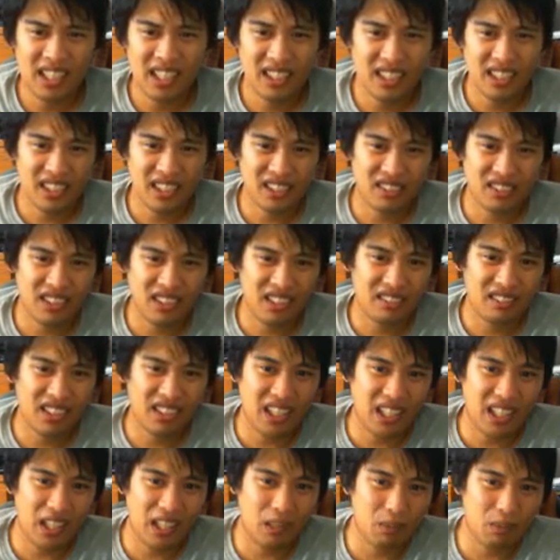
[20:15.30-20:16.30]
Next fight of
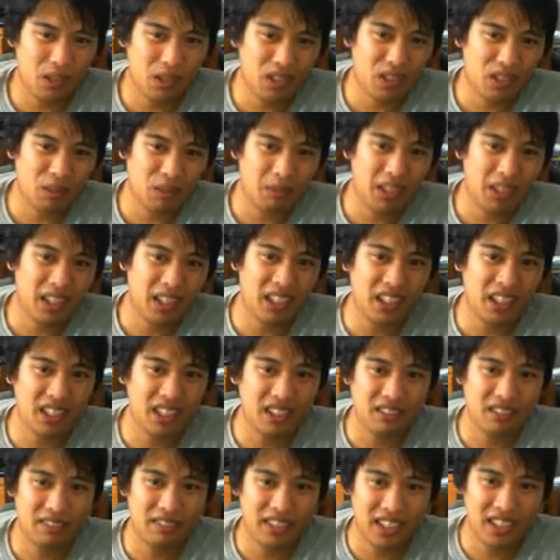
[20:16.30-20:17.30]
that, Alberto Mina
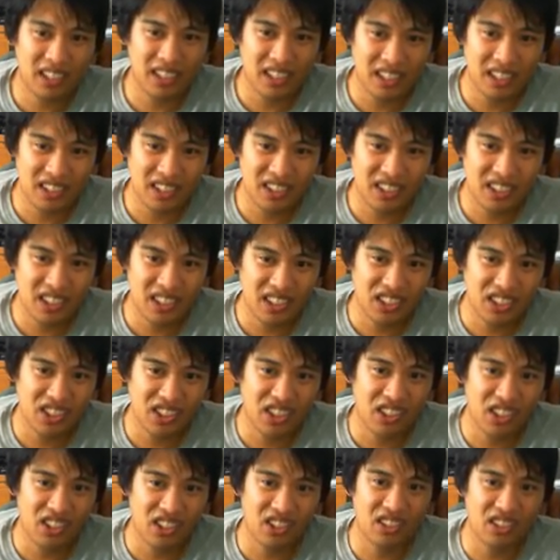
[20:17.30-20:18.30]
defeated
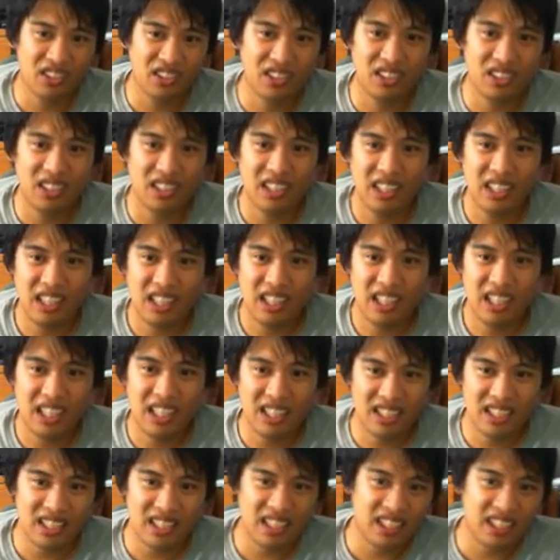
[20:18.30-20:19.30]
Shinsho
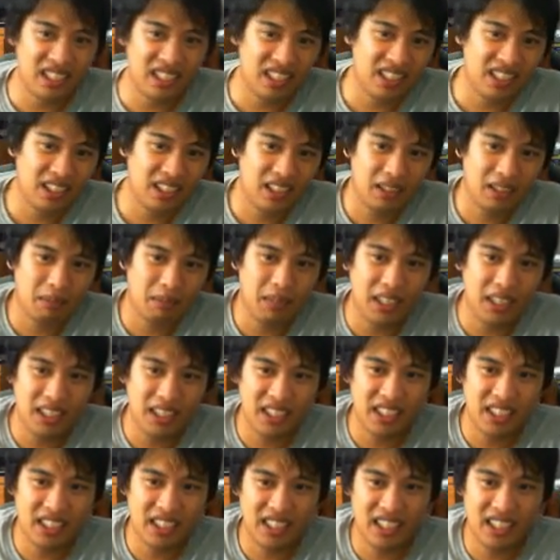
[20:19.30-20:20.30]
Enzai by
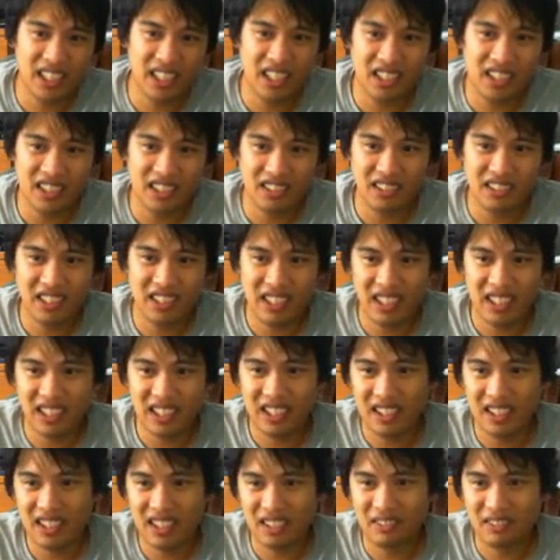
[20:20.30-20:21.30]
TKO in